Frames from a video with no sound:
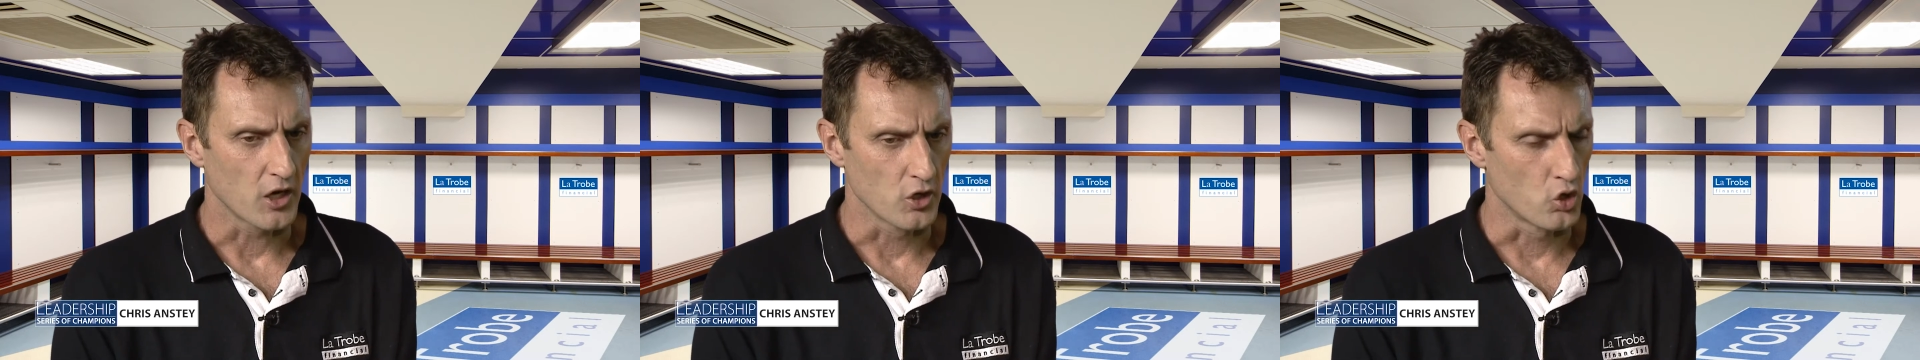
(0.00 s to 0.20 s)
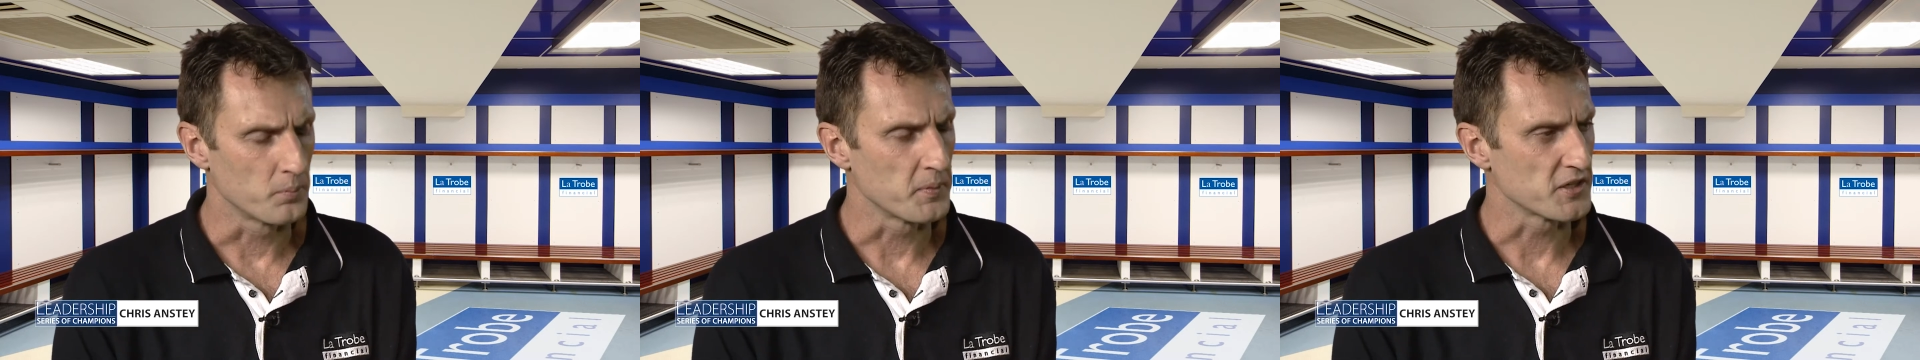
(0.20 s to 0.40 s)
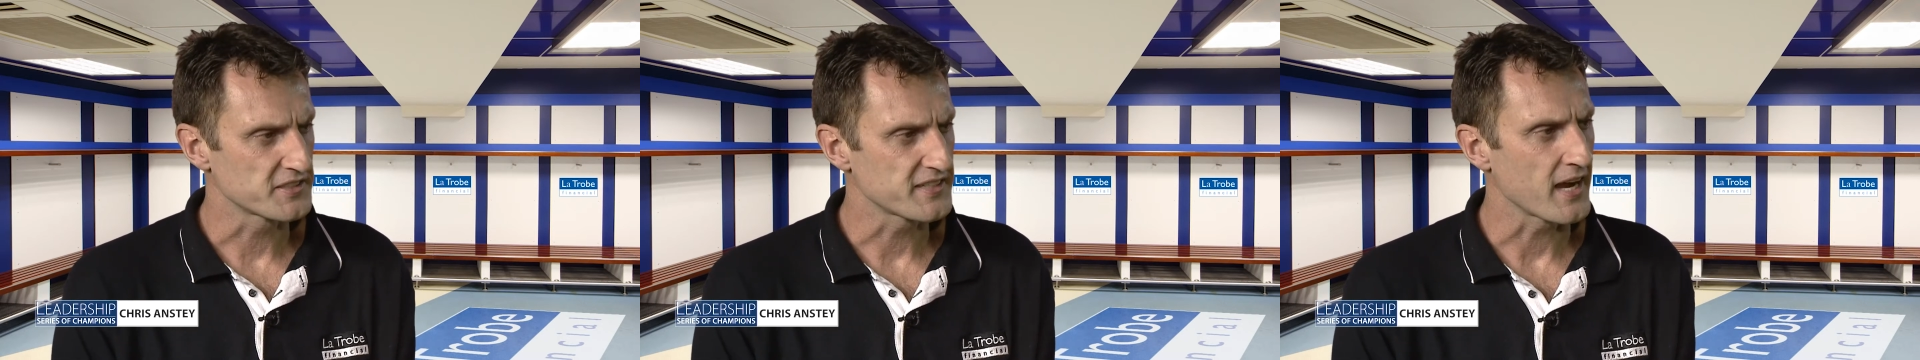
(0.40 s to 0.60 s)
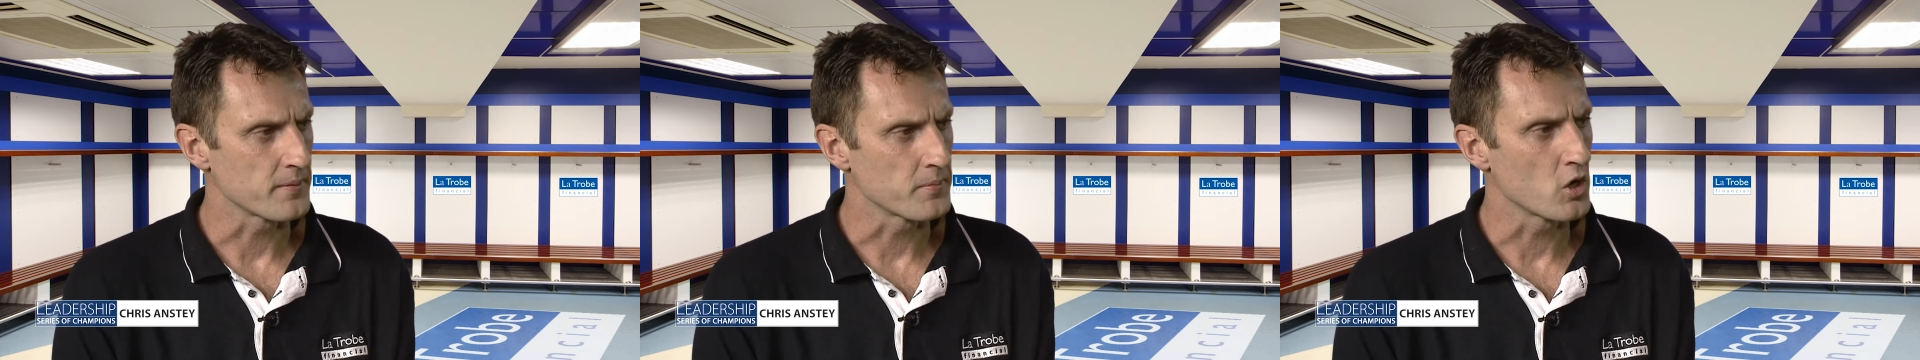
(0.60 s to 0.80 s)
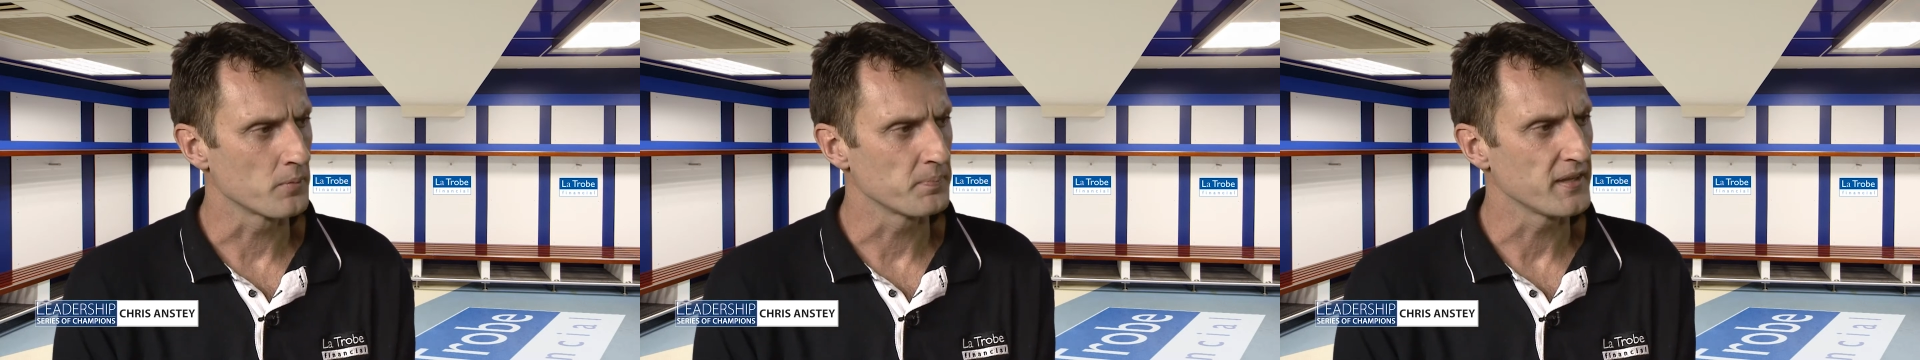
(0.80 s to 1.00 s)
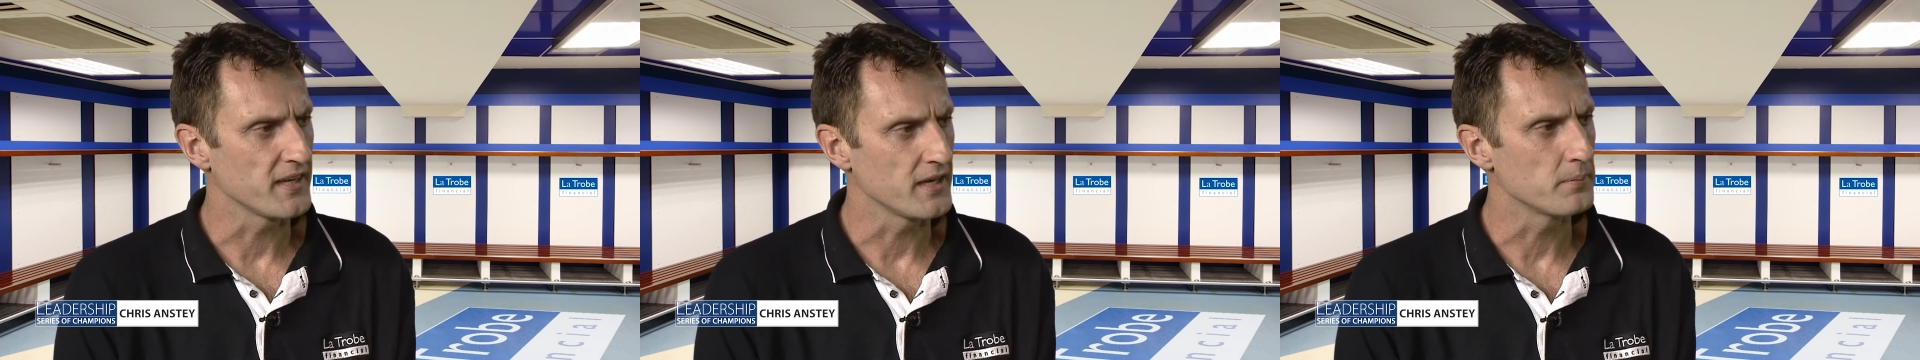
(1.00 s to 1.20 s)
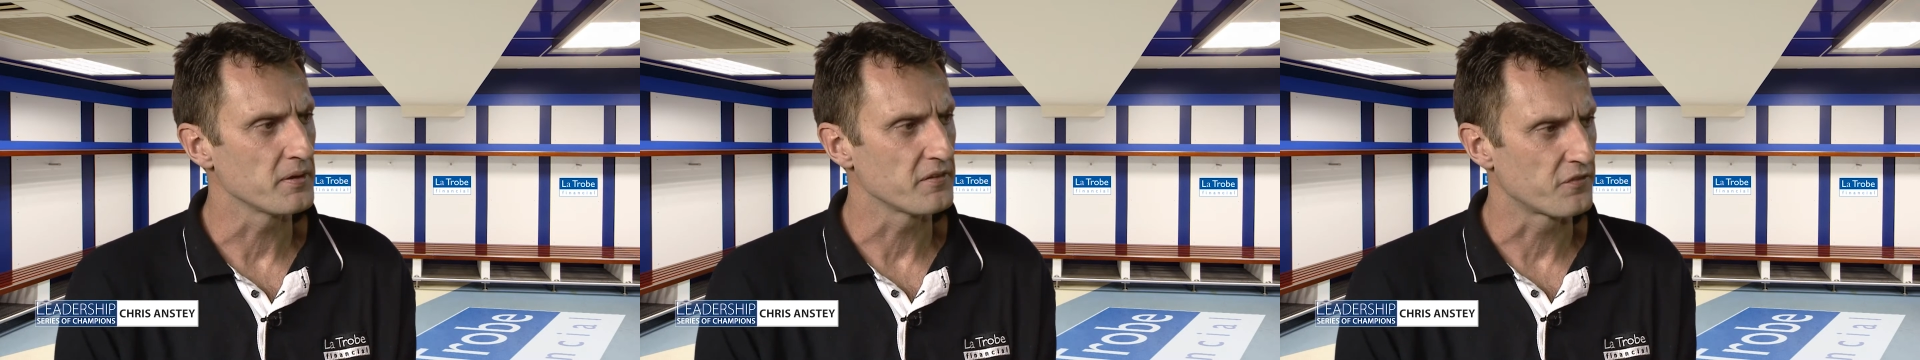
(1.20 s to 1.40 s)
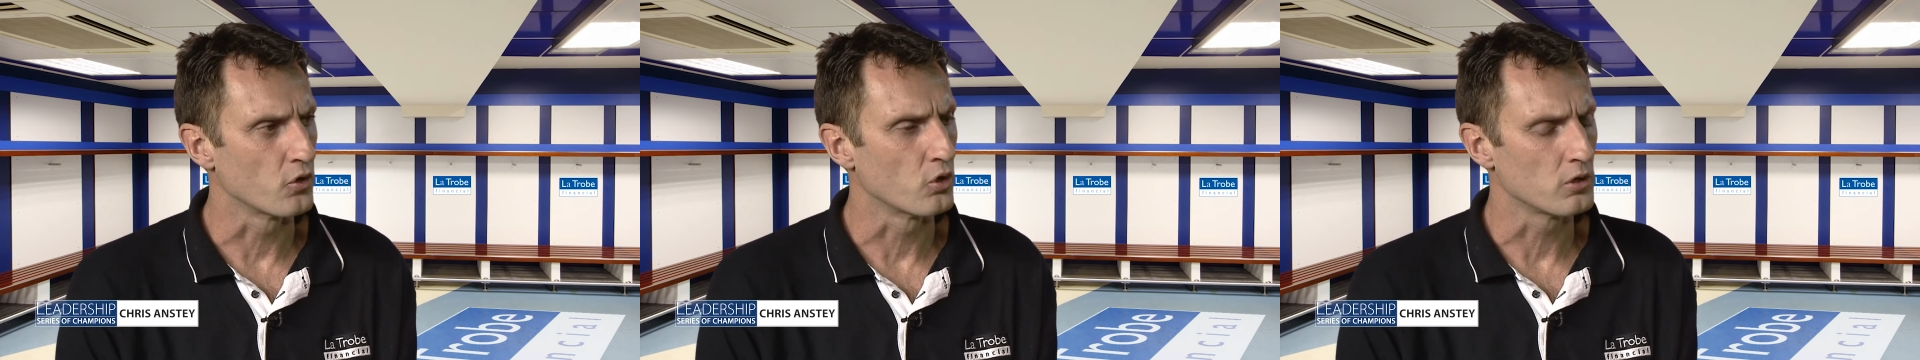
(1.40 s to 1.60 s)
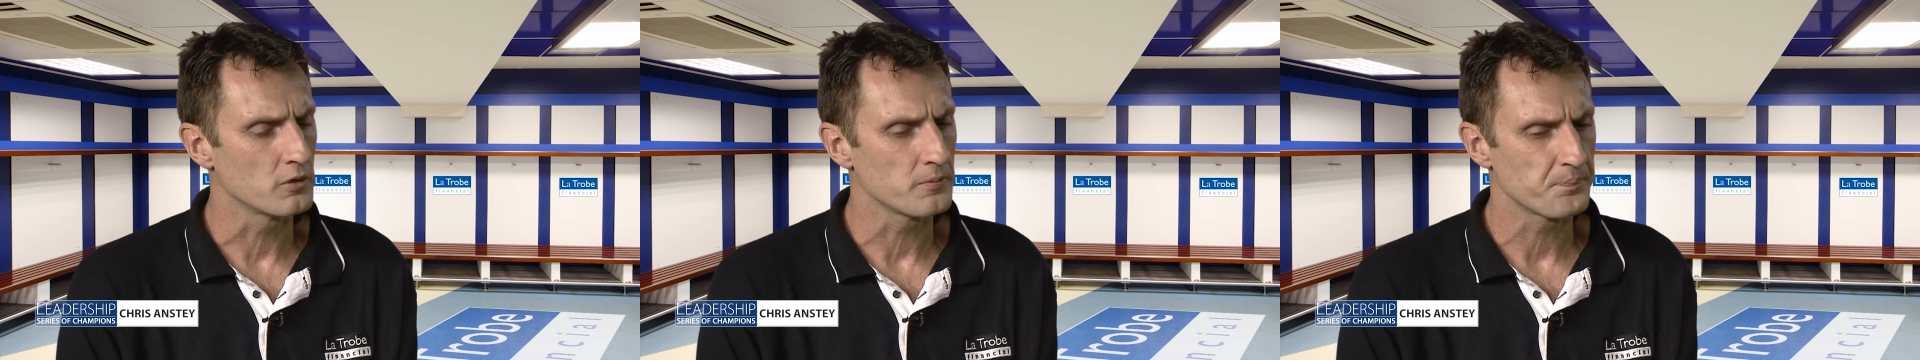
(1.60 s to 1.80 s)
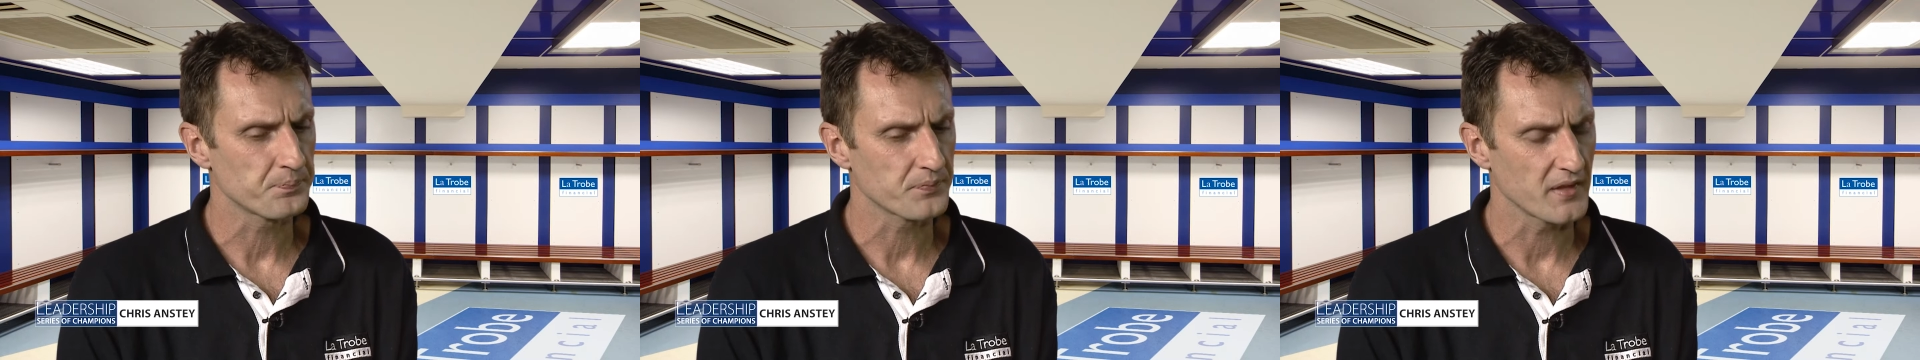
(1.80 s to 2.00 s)
I almost came home the year
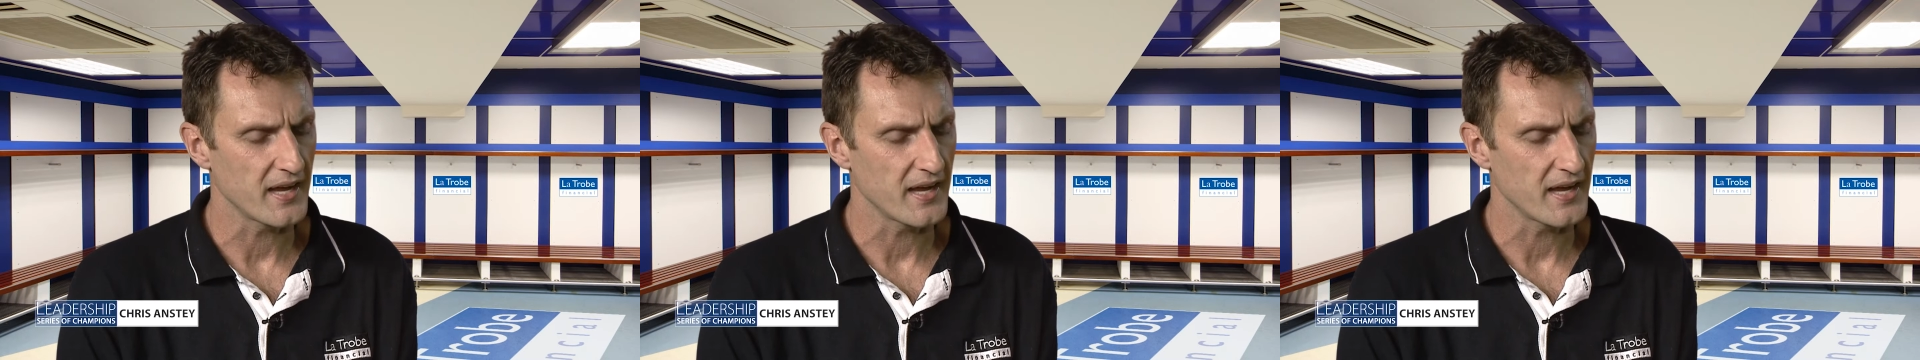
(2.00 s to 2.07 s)
before,